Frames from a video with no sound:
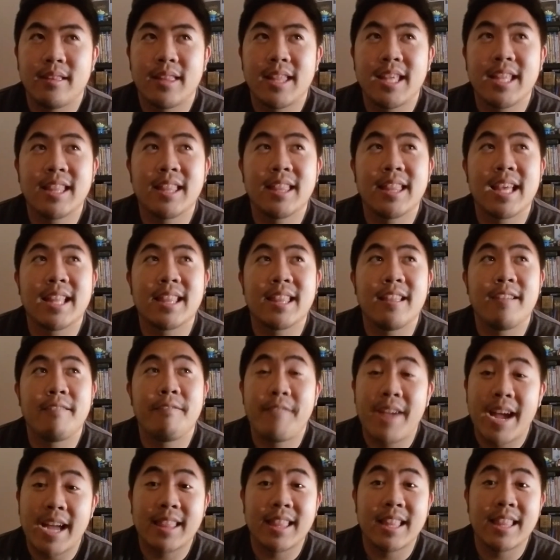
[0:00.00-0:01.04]
think that the
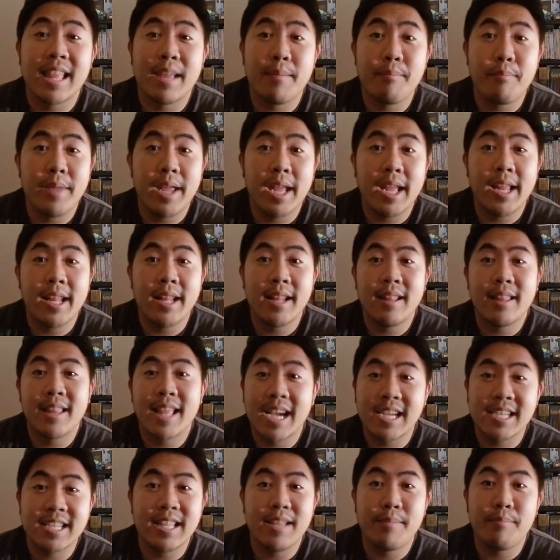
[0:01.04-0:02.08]
fact that they
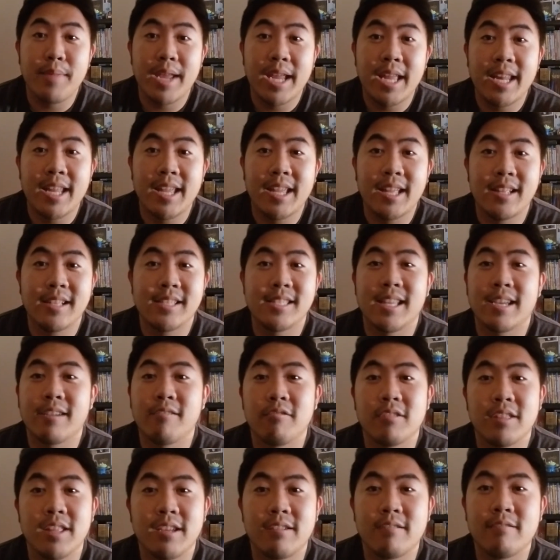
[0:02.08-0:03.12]
actually made it is like
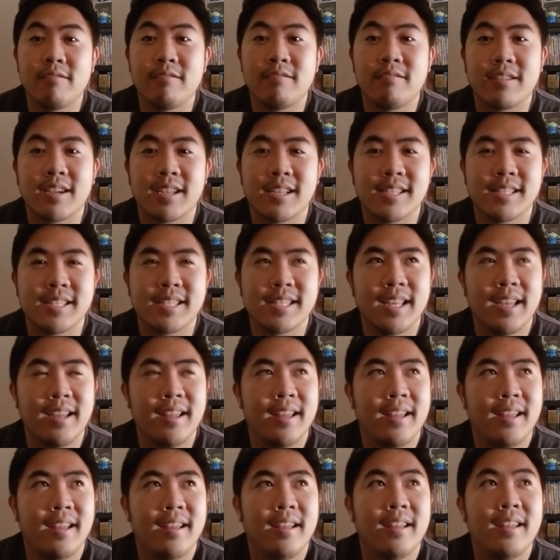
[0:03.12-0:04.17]
really cool because,
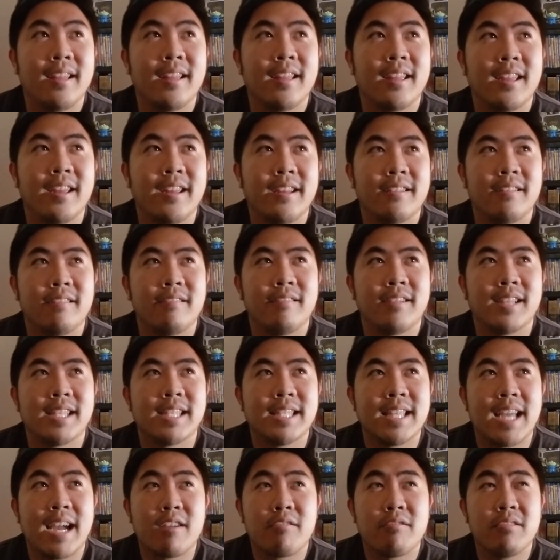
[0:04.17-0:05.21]
you know, it's
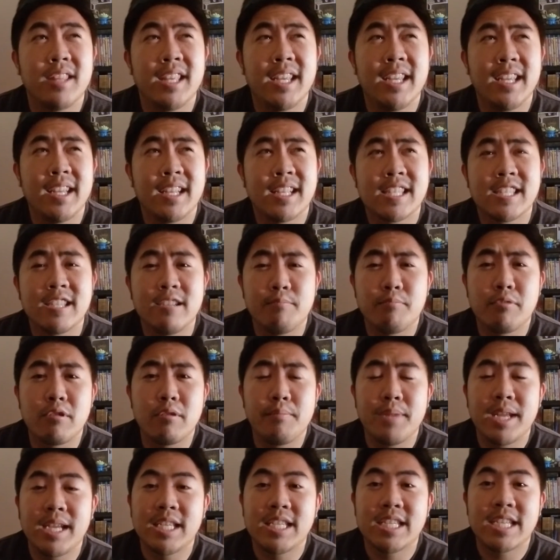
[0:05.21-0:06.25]
not really a super
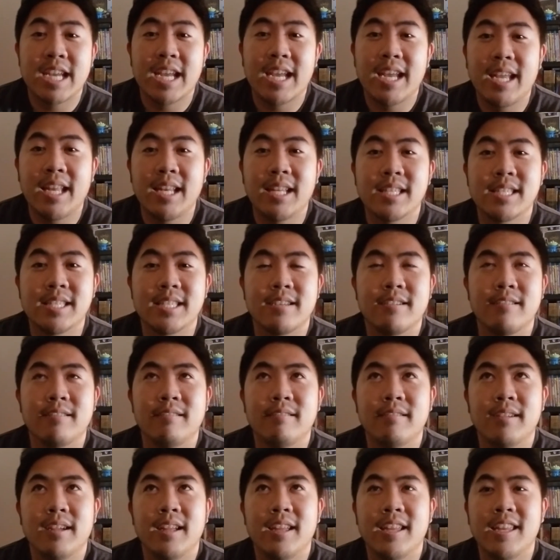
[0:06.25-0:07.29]
big chain, so
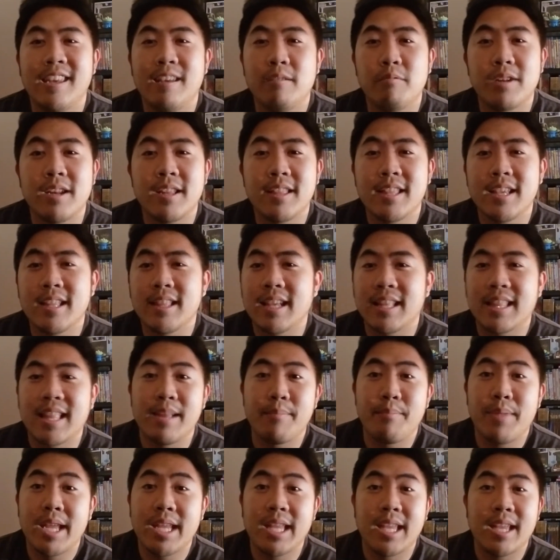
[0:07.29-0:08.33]
you wouldn't think that they
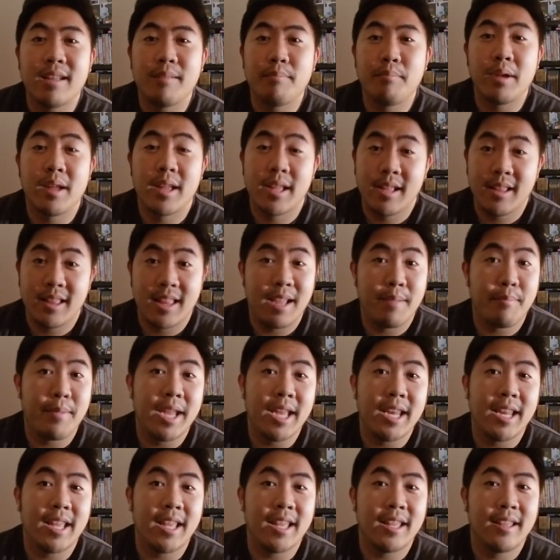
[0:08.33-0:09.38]
make it, but they
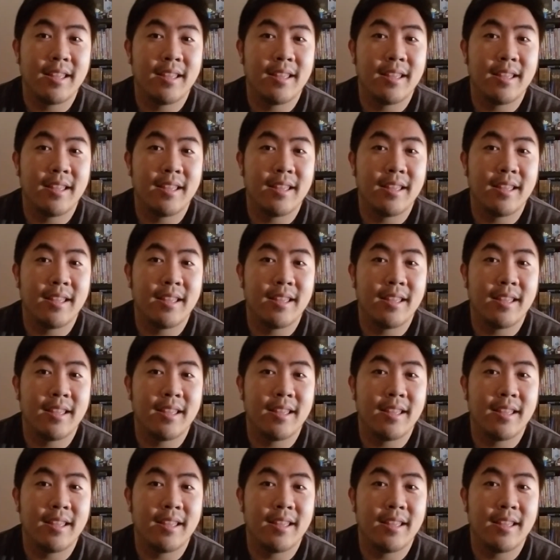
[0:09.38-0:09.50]
made it.